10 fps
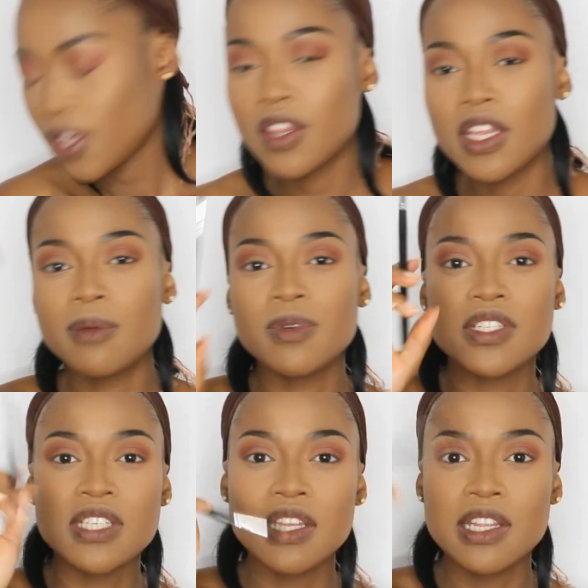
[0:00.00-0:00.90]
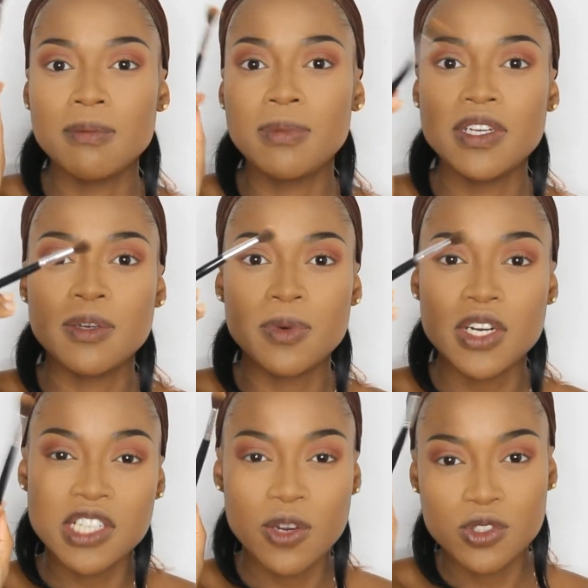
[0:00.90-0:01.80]
Then I'm going to take that blending
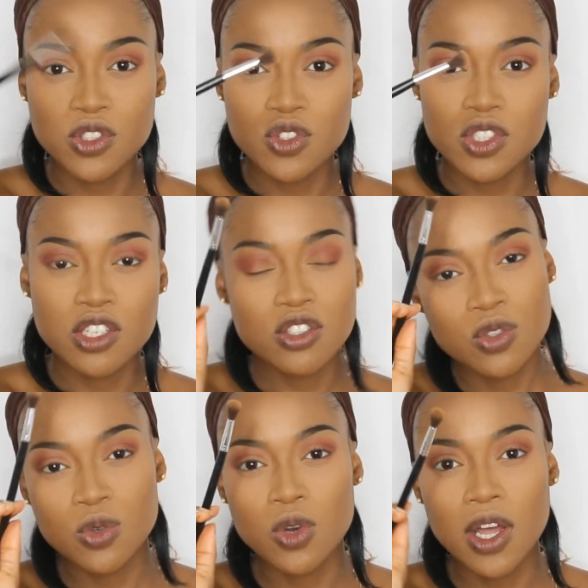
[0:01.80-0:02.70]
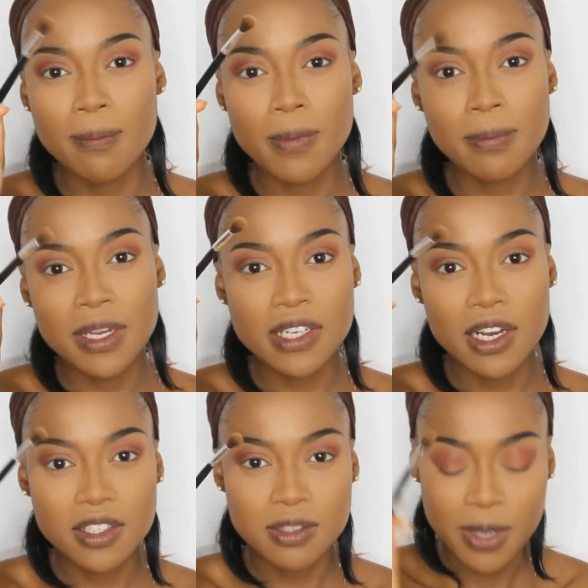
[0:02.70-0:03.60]
brush I was using to blend
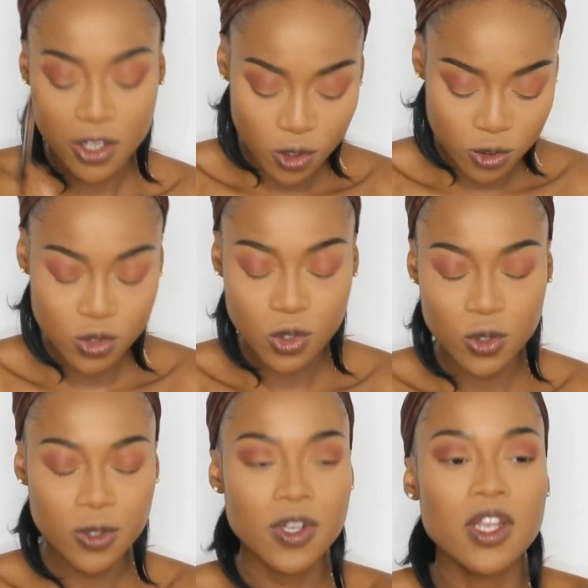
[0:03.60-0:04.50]
out my contour,